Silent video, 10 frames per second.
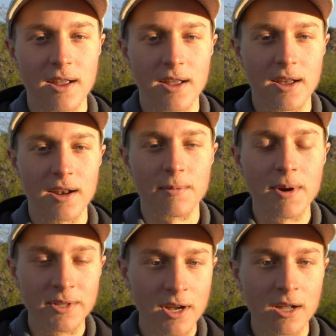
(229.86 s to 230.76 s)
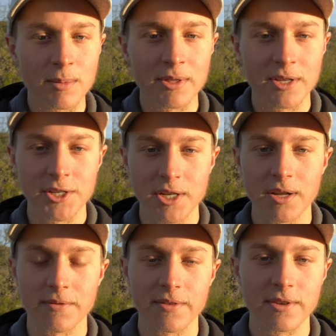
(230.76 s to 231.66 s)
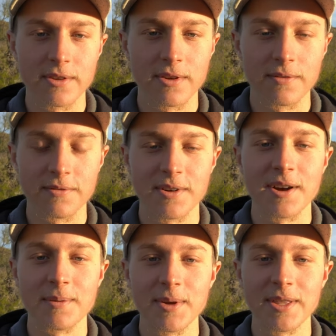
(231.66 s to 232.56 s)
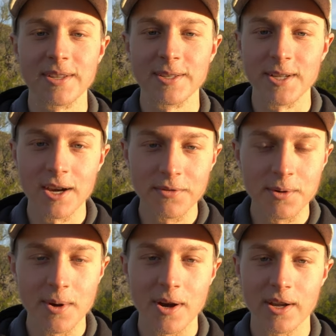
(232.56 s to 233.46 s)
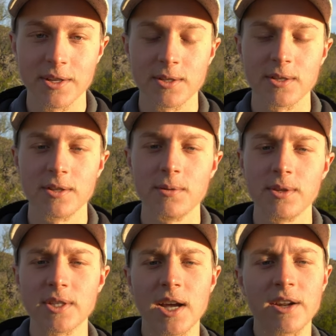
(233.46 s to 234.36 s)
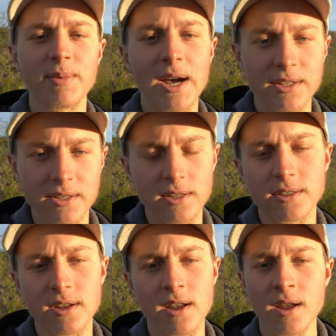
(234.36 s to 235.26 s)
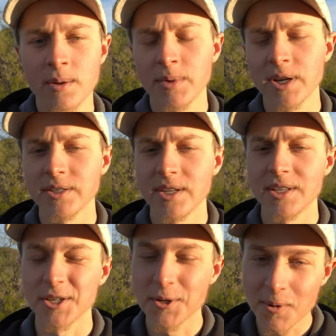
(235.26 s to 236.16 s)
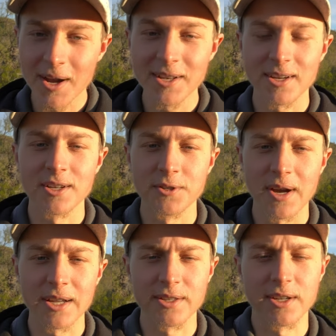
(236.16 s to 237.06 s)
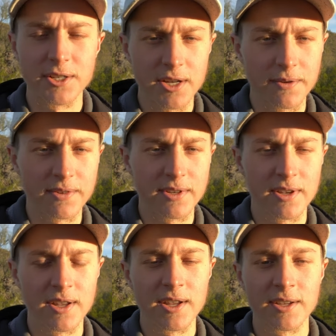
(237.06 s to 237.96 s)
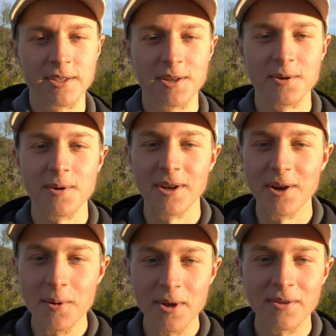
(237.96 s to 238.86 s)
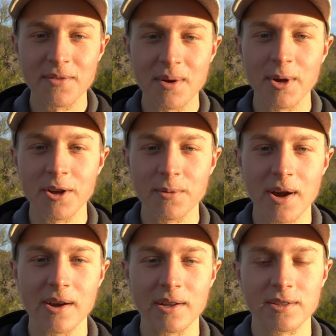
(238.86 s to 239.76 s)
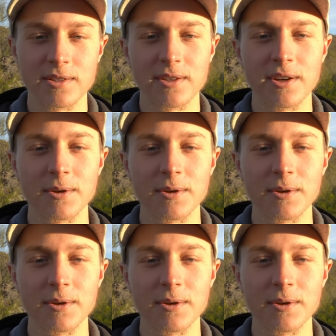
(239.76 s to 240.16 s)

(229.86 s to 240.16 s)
And I want to talk about the shift from the sign of Aquarius to the sign of Pisces, because it is quite a drastic shift. So going from Aquarius, you